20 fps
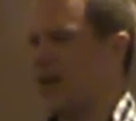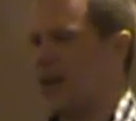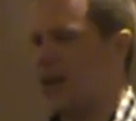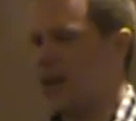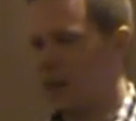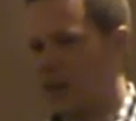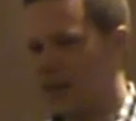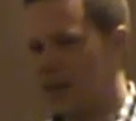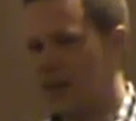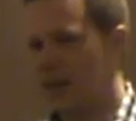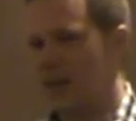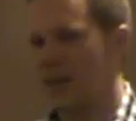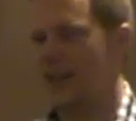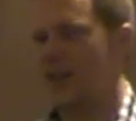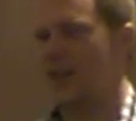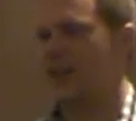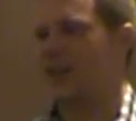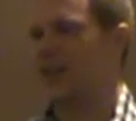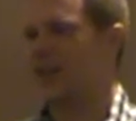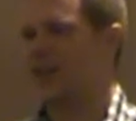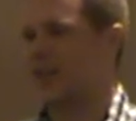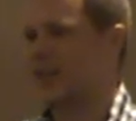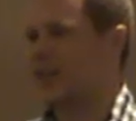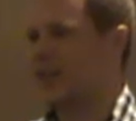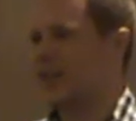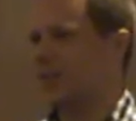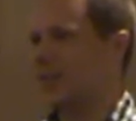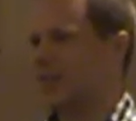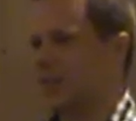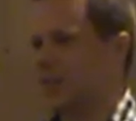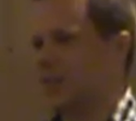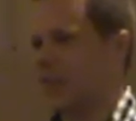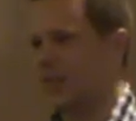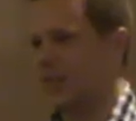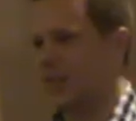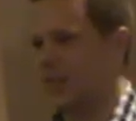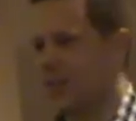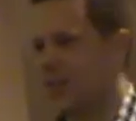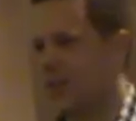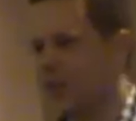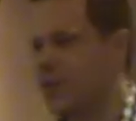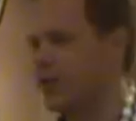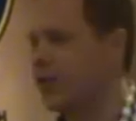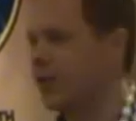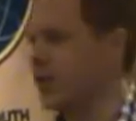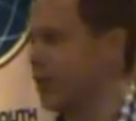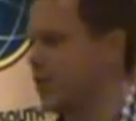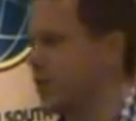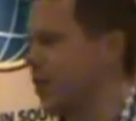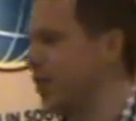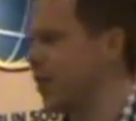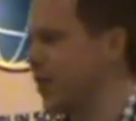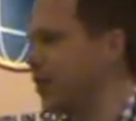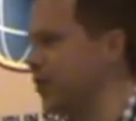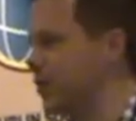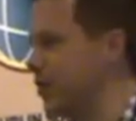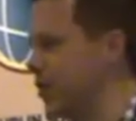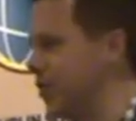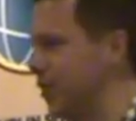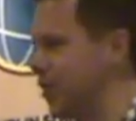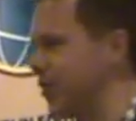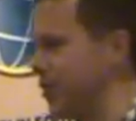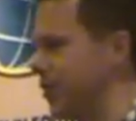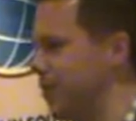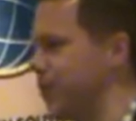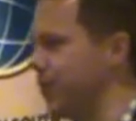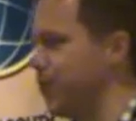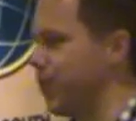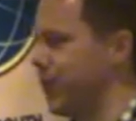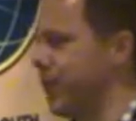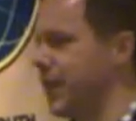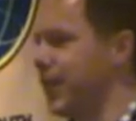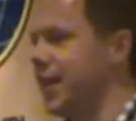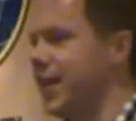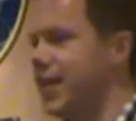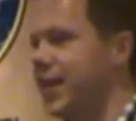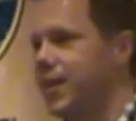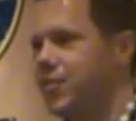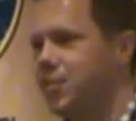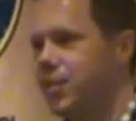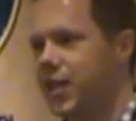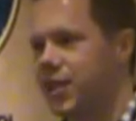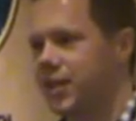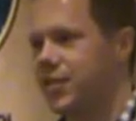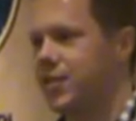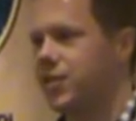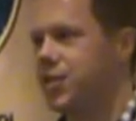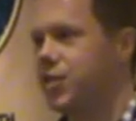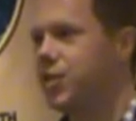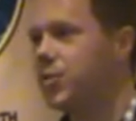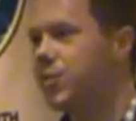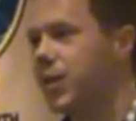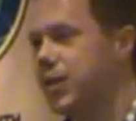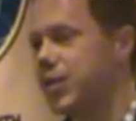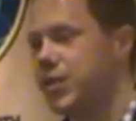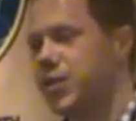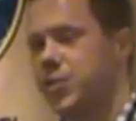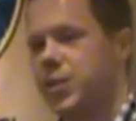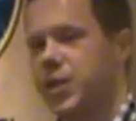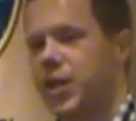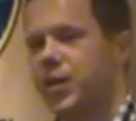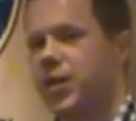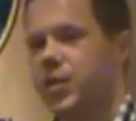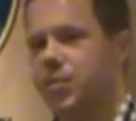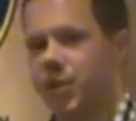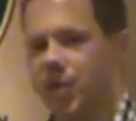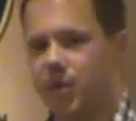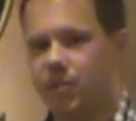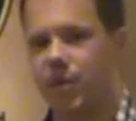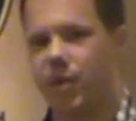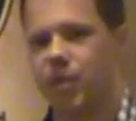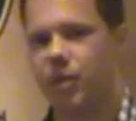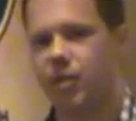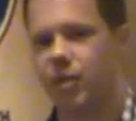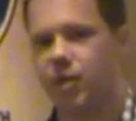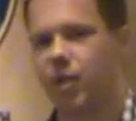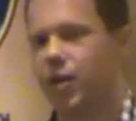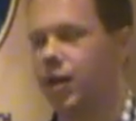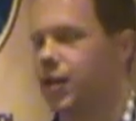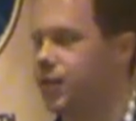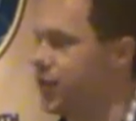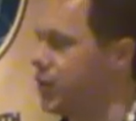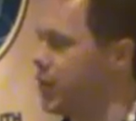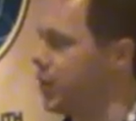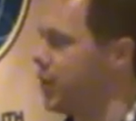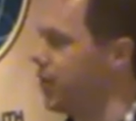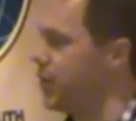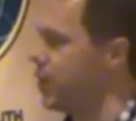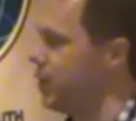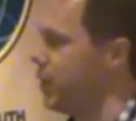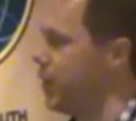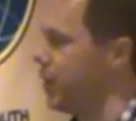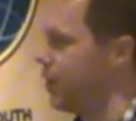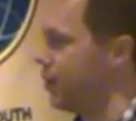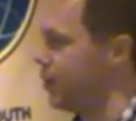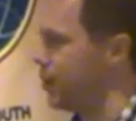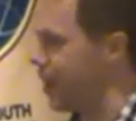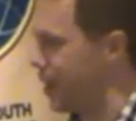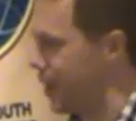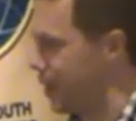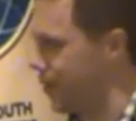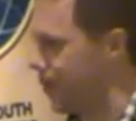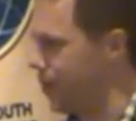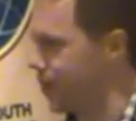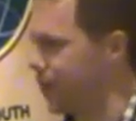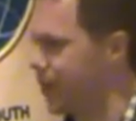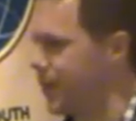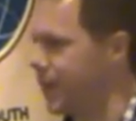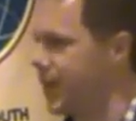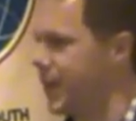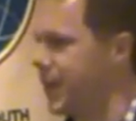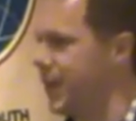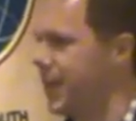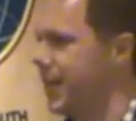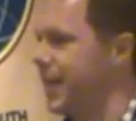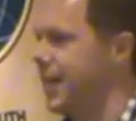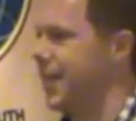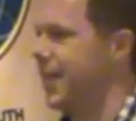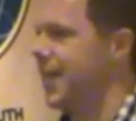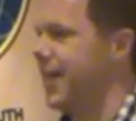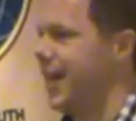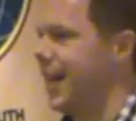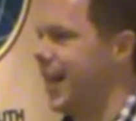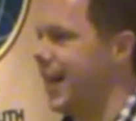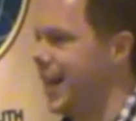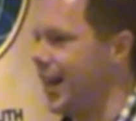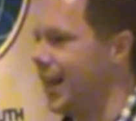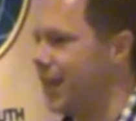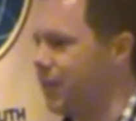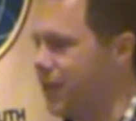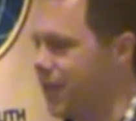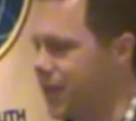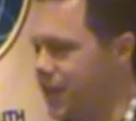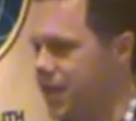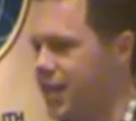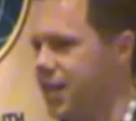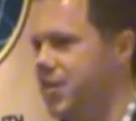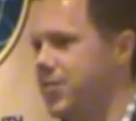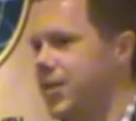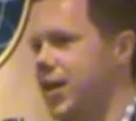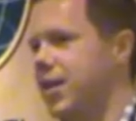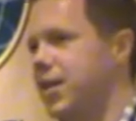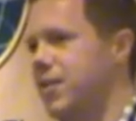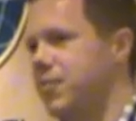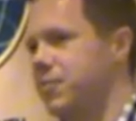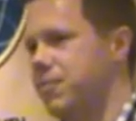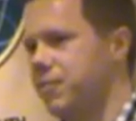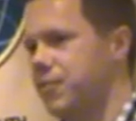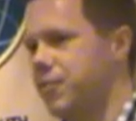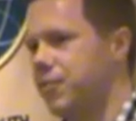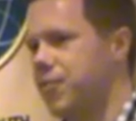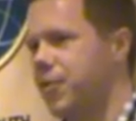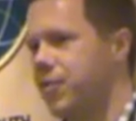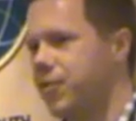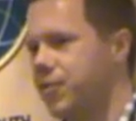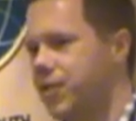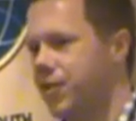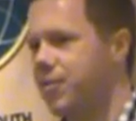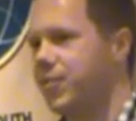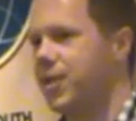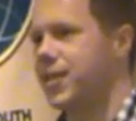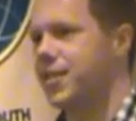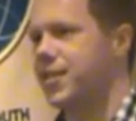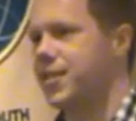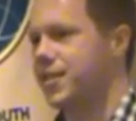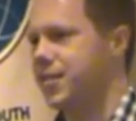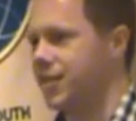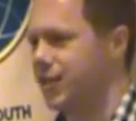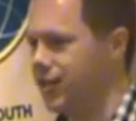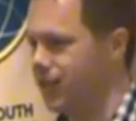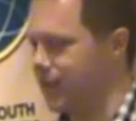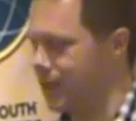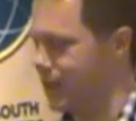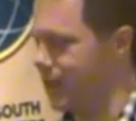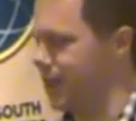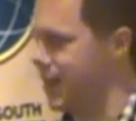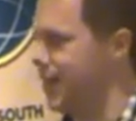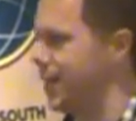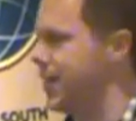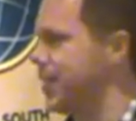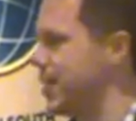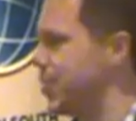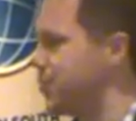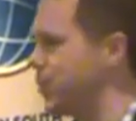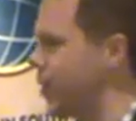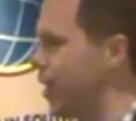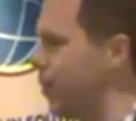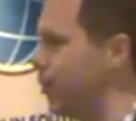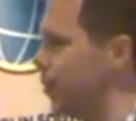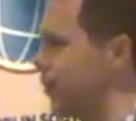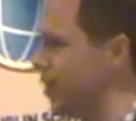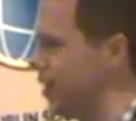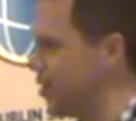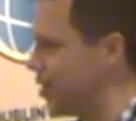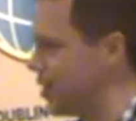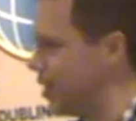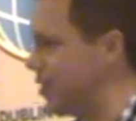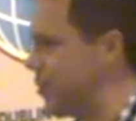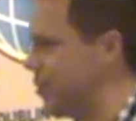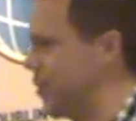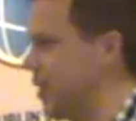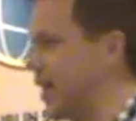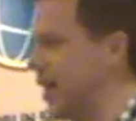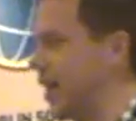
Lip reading: And when you get home tonight, just look at your partner and talk to them, because the 2 most inspiring people in your lives should always be you and them. And if you think about it for a few minutes, you'll see that that's probably true.